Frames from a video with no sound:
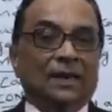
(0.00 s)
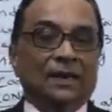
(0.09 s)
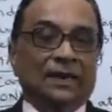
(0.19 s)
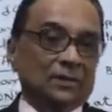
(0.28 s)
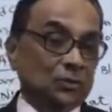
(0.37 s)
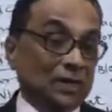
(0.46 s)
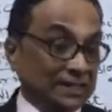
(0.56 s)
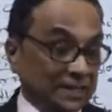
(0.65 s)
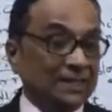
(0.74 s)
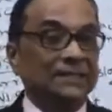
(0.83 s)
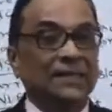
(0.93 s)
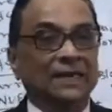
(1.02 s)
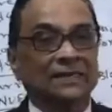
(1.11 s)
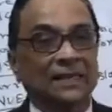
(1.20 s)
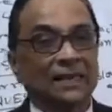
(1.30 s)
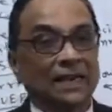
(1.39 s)
they should listen this
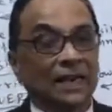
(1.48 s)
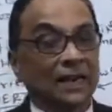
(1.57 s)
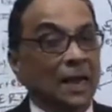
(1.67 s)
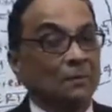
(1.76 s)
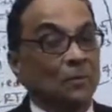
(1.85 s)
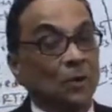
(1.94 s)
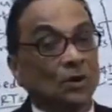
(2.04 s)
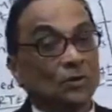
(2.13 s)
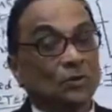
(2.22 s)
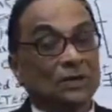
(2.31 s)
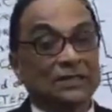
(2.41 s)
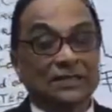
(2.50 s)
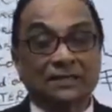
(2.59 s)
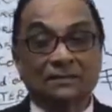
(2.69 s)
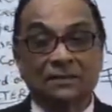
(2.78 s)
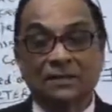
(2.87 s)
lecture and I am going to
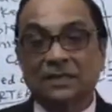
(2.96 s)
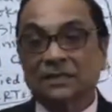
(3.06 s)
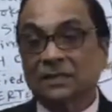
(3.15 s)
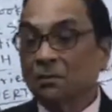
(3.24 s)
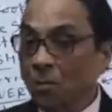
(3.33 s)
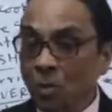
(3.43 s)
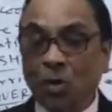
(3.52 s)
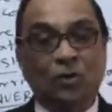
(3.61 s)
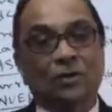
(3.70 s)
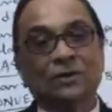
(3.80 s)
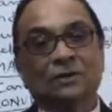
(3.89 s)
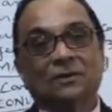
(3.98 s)
discuss some more